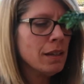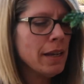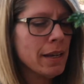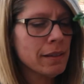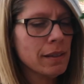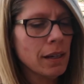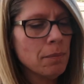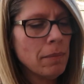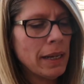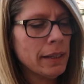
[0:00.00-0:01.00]
Yes,
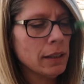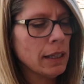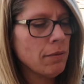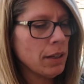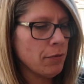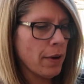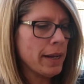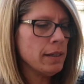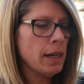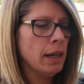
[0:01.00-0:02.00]
my little lovely
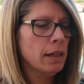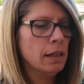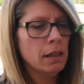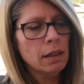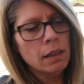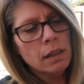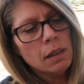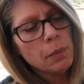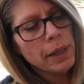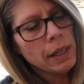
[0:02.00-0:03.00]
friend,
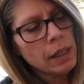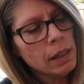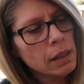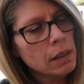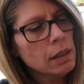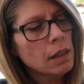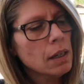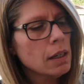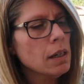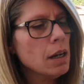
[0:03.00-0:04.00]
we
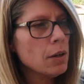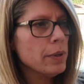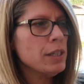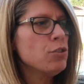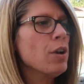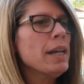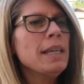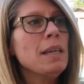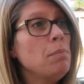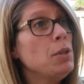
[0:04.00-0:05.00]
are going to try and
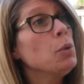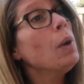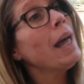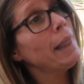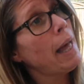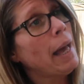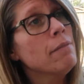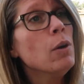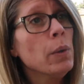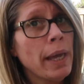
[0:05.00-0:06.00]
keep you
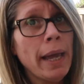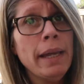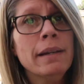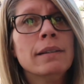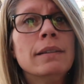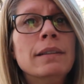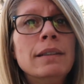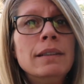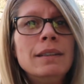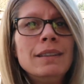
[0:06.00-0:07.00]
alive, okay?
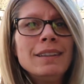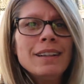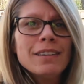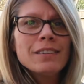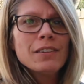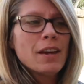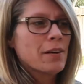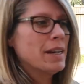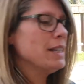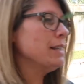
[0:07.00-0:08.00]
So
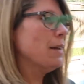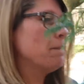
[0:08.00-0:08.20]
there it is.